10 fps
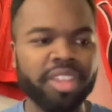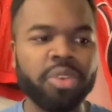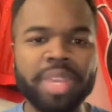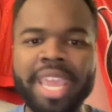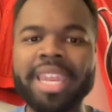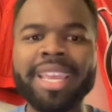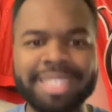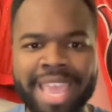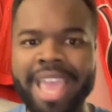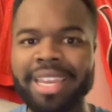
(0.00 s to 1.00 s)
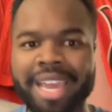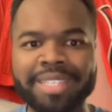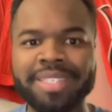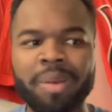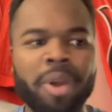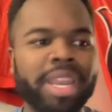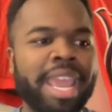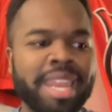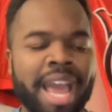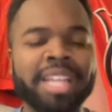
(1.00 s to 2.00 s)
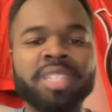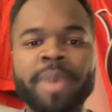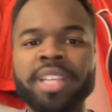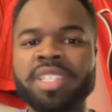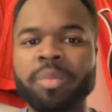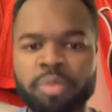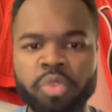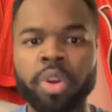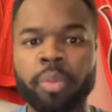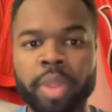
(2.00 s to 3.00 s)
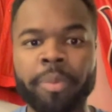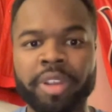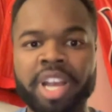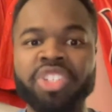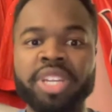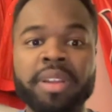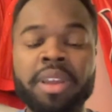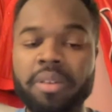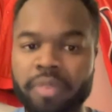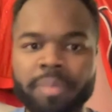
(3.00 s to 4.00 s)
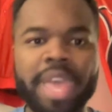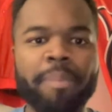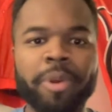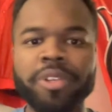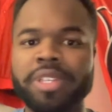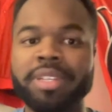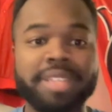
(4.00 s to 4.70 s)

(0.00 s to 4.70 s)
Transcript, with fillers: You can't antagonize someone and not expect some sort of repercussion from that person.